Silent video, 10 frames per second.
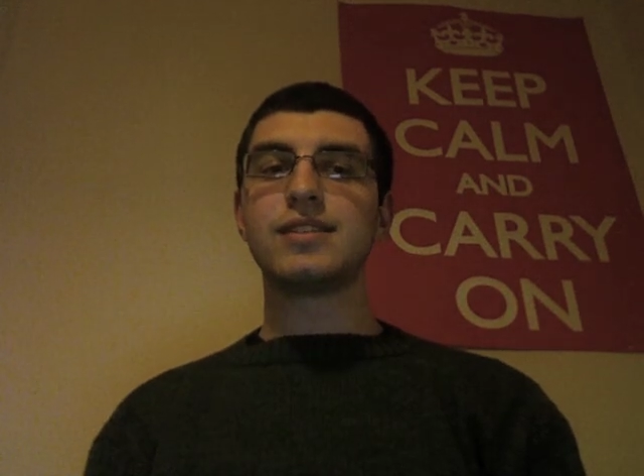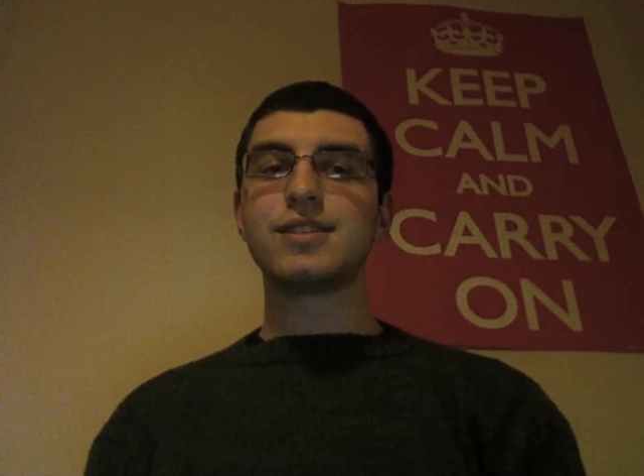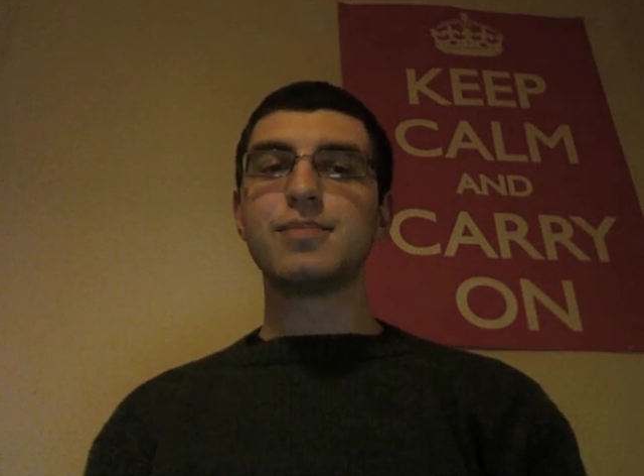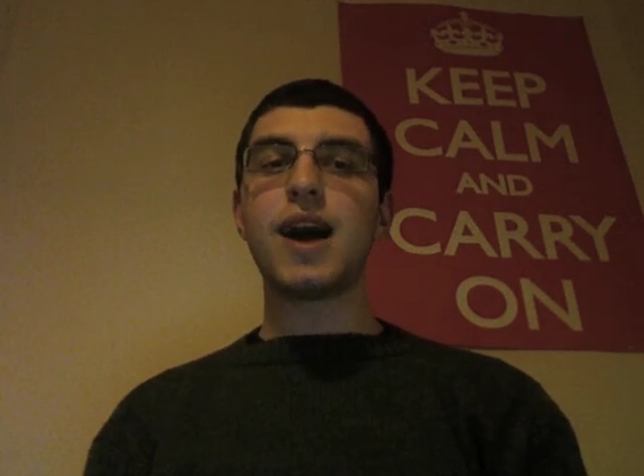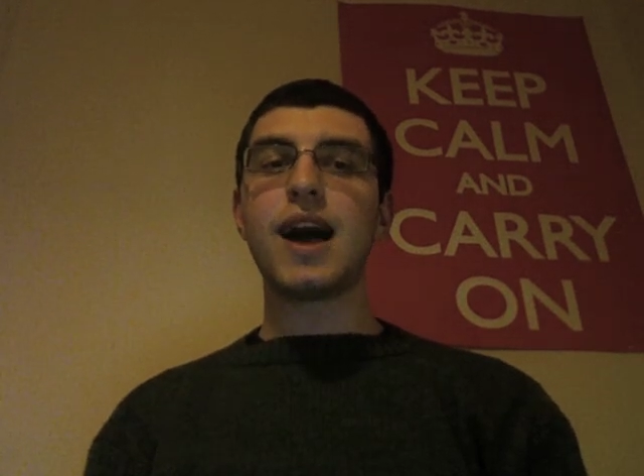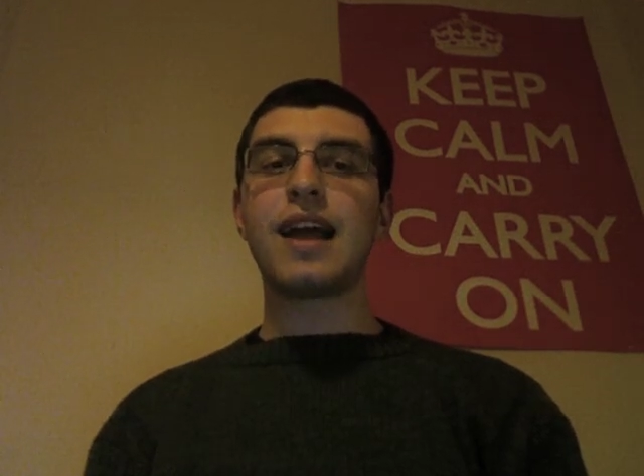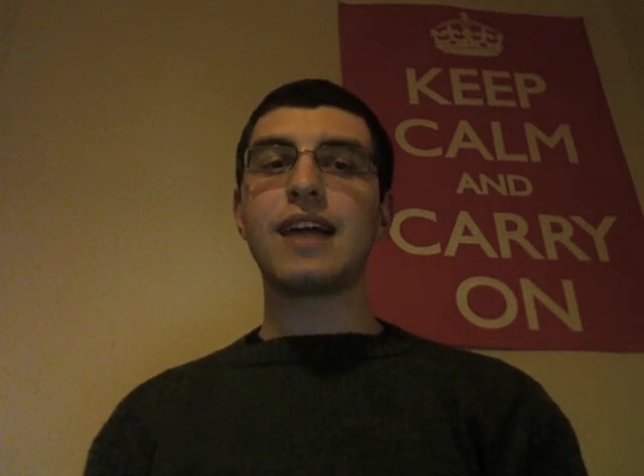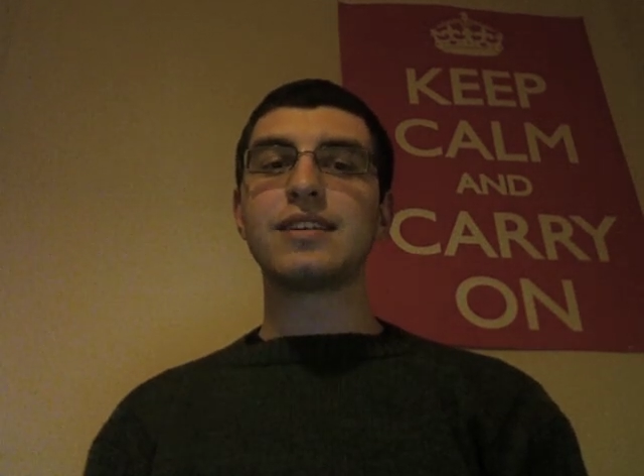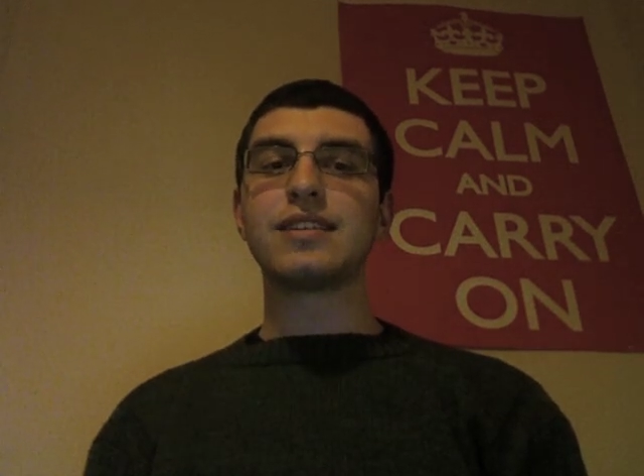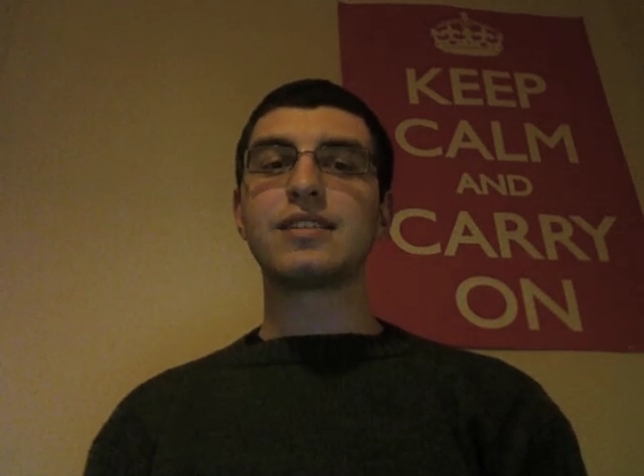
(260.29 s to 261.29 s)
Smile
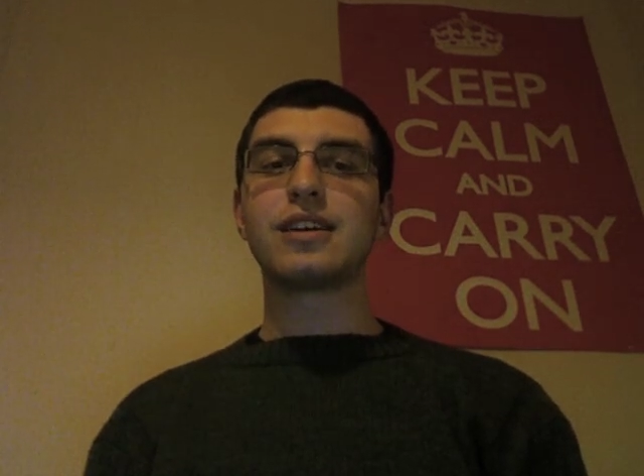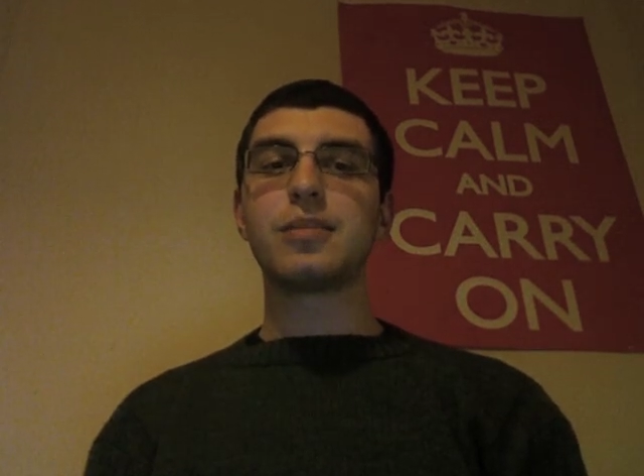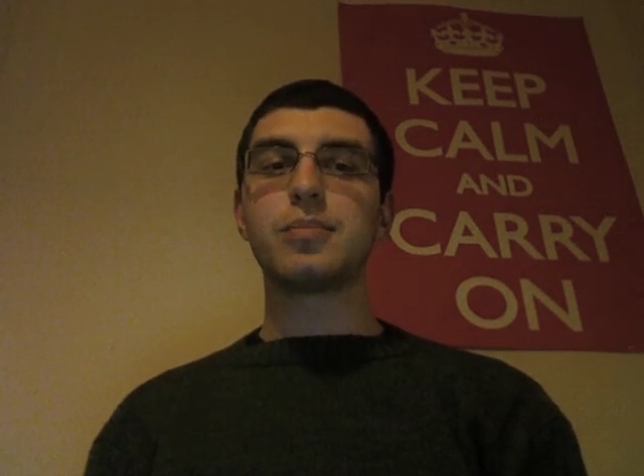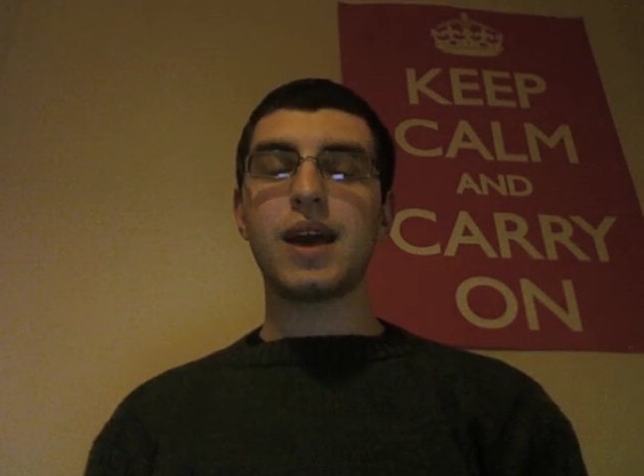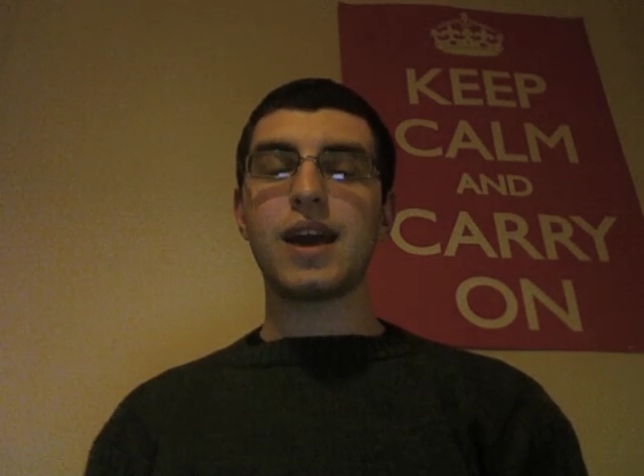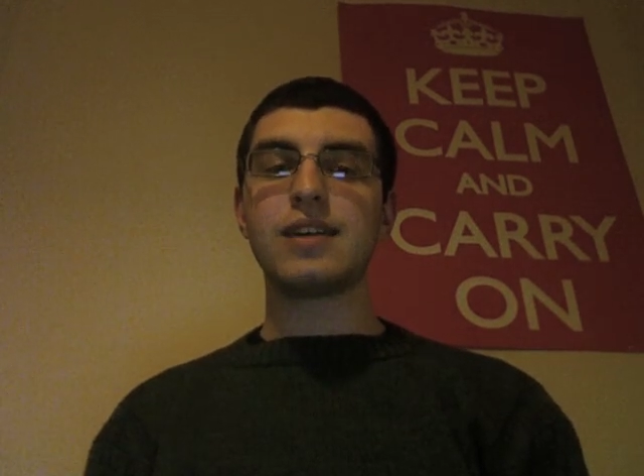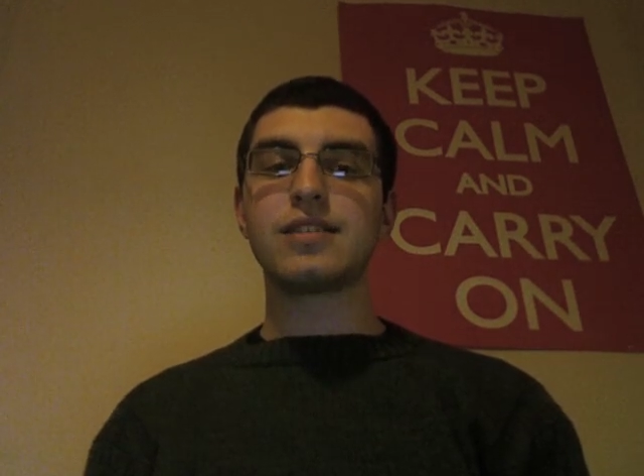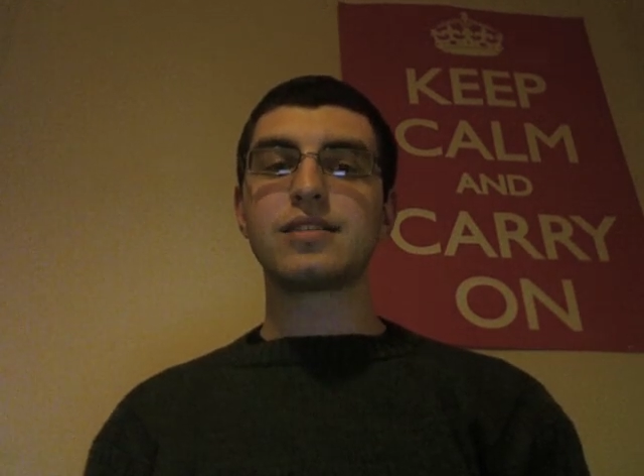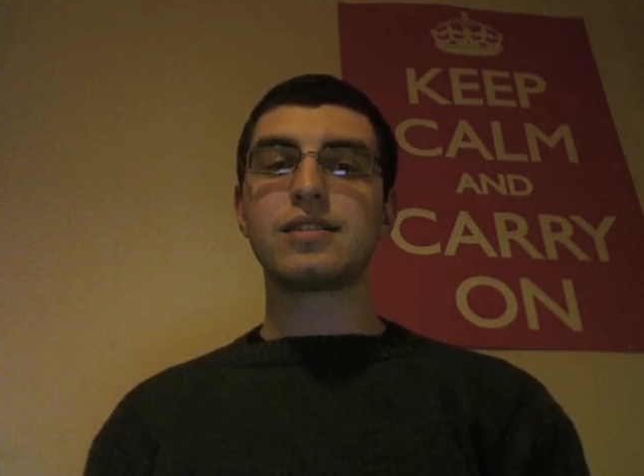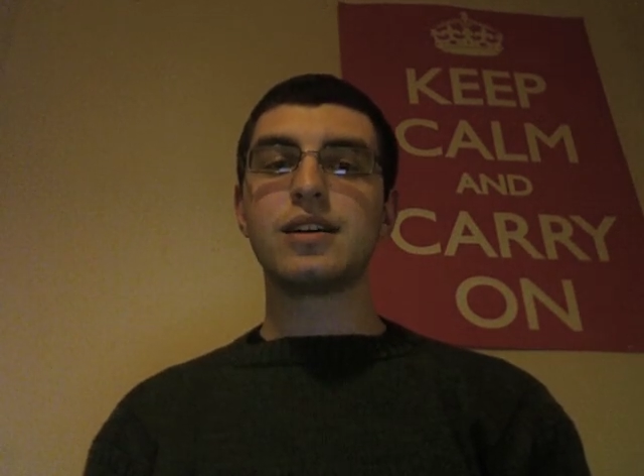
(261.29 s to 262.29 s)
at us, pay
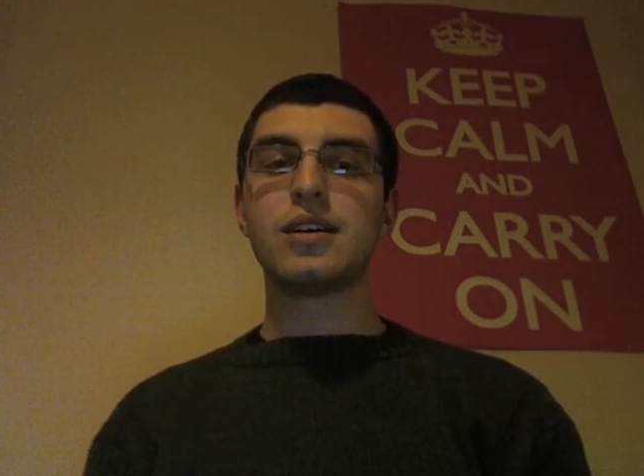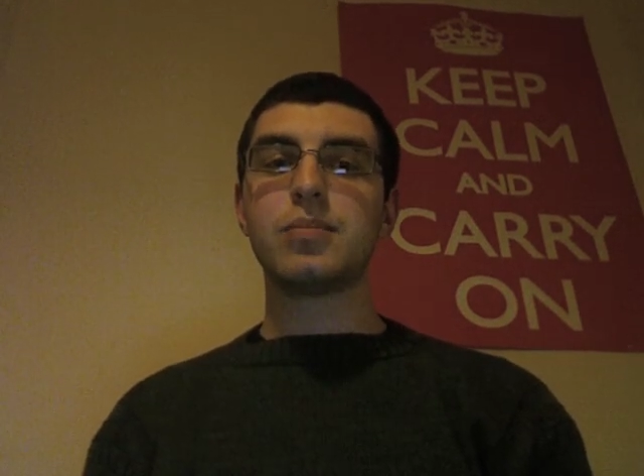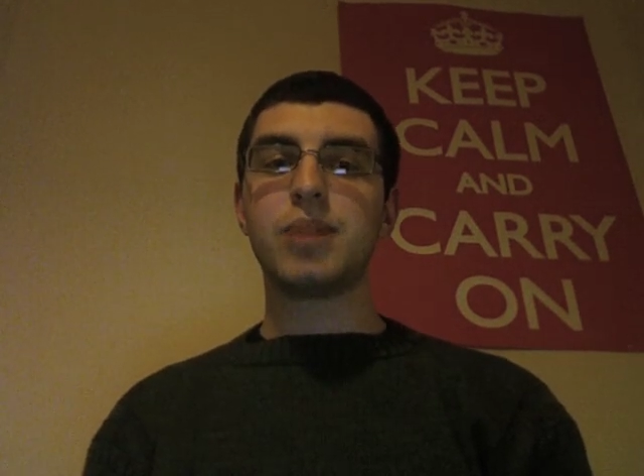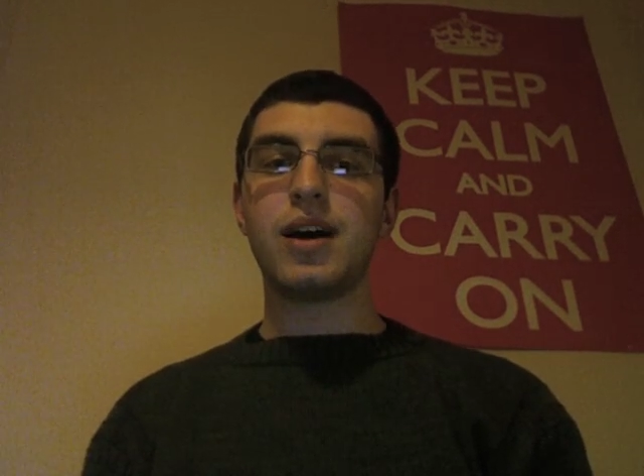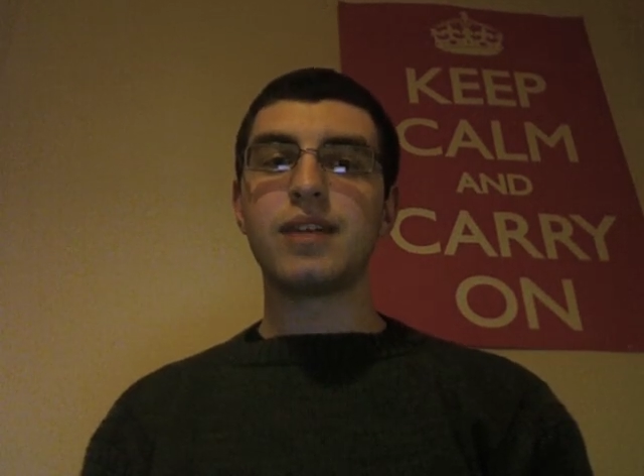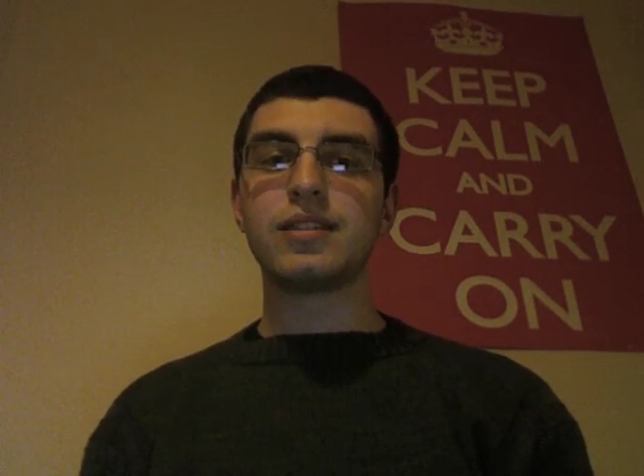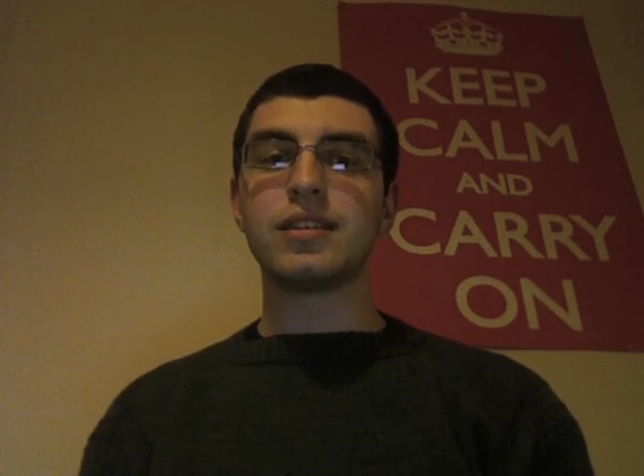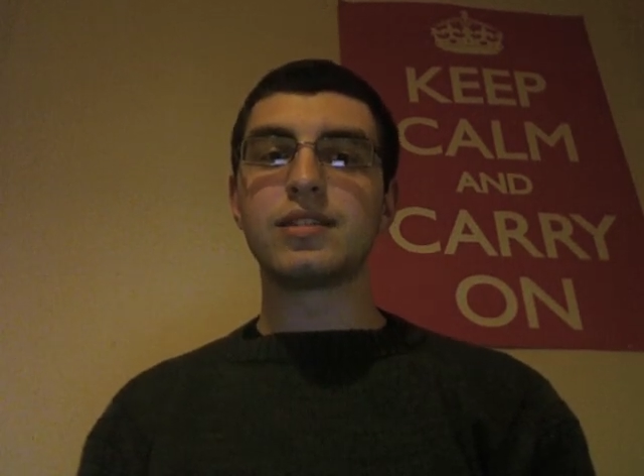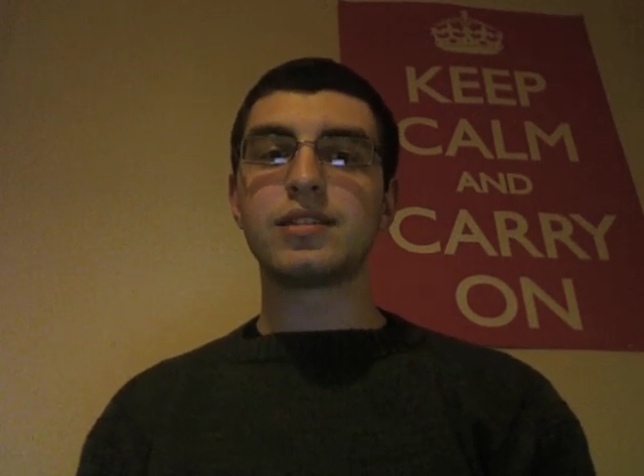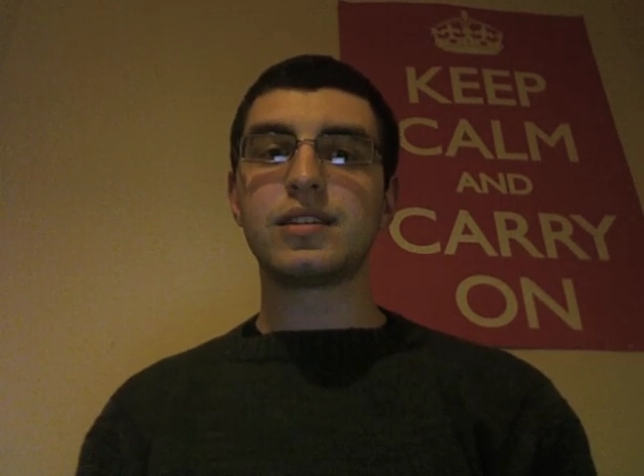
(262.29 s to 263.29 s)
us, pass
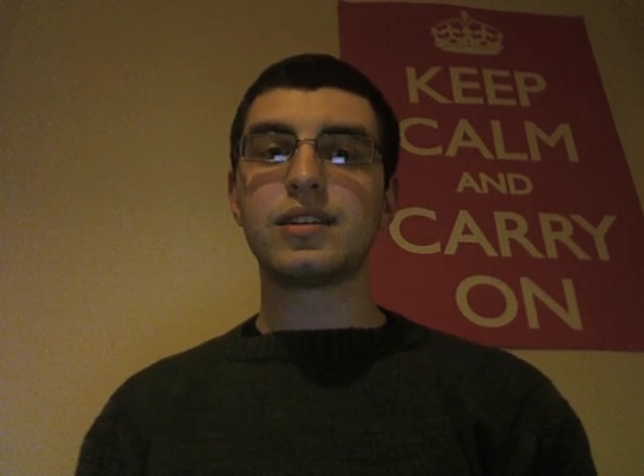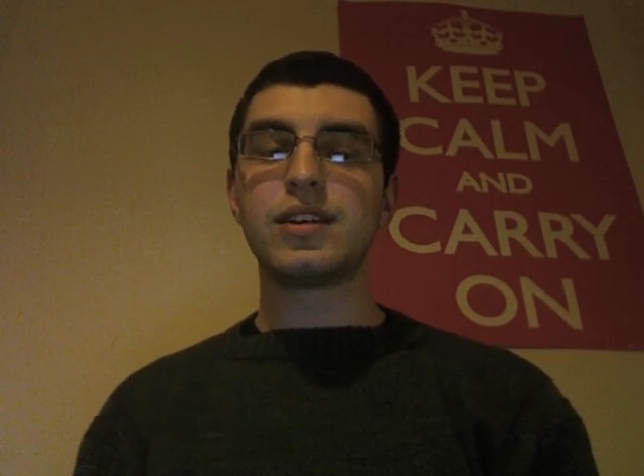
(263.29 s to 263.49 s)
us,